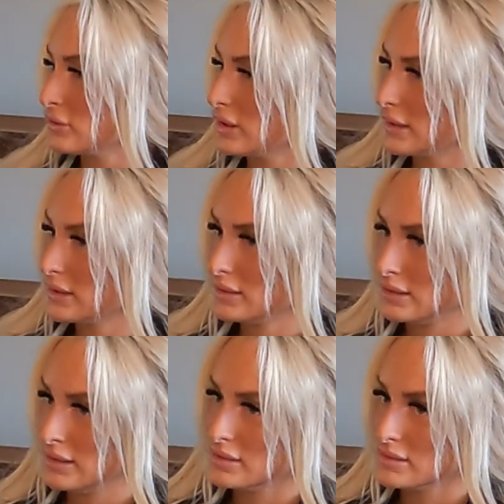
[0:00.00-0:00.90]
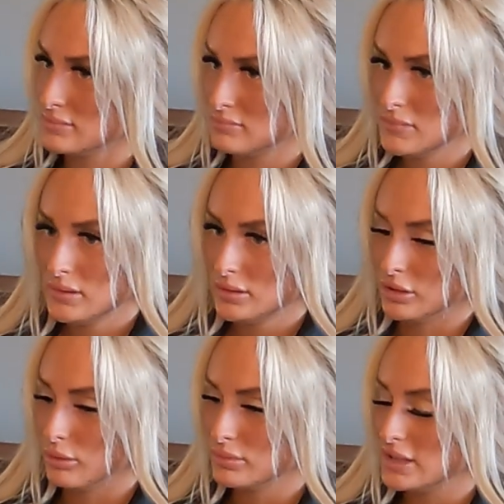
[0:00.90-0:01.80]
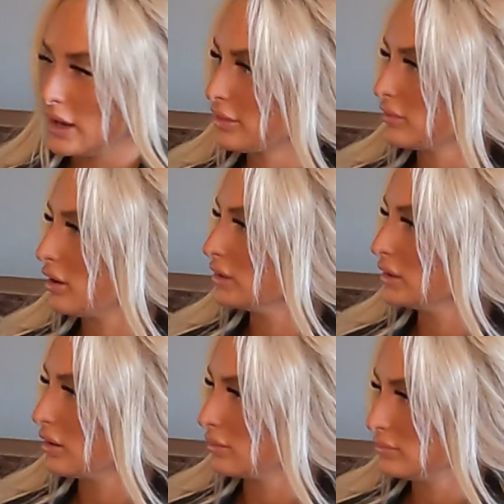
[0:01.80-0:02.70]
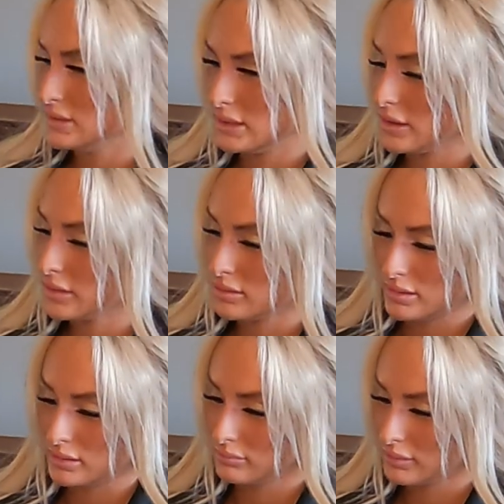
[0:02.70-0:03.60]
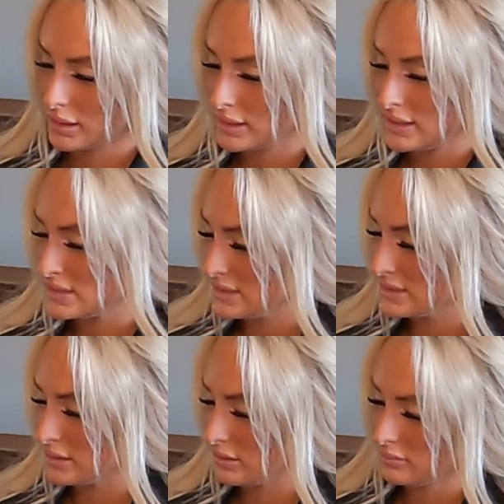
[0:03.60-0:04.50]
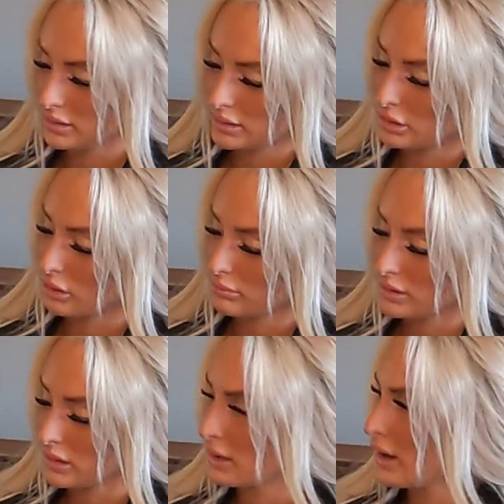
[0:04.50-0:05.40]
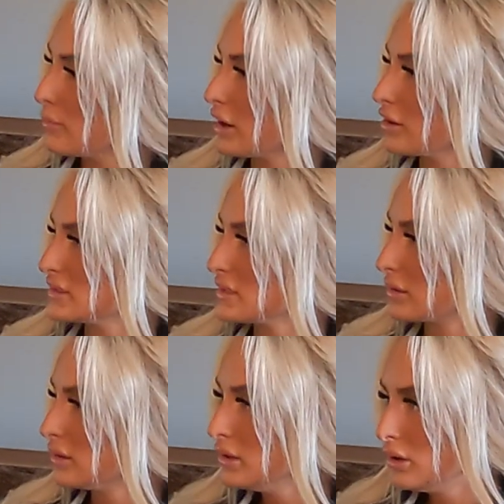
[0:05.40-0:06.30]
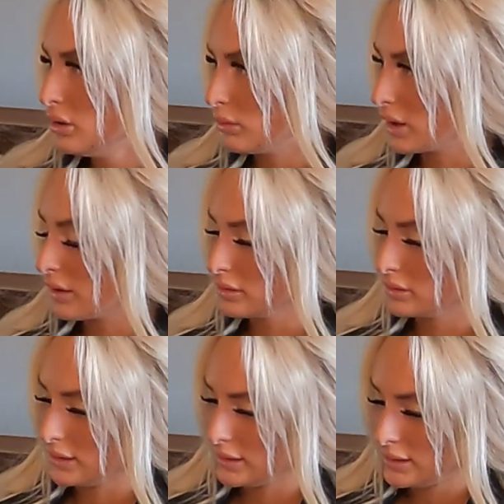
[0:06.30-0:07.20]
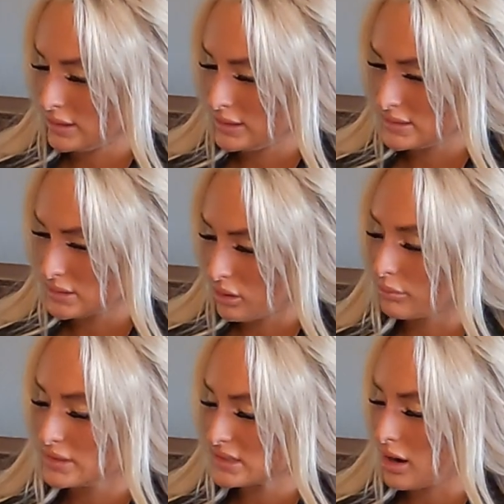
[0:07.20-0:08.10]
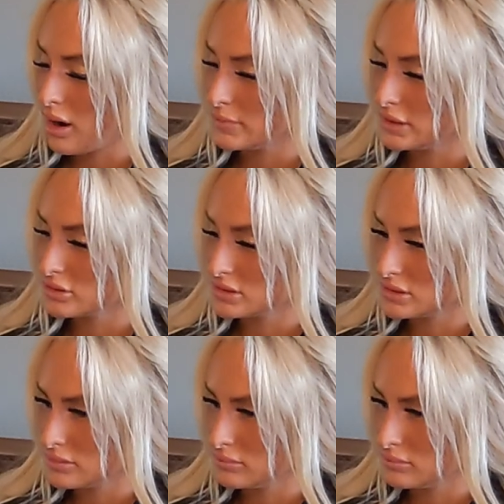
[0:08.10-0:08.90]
like he's death all day long, death, and like he sees it, like the nightmares and whatever. Like he's always taught me just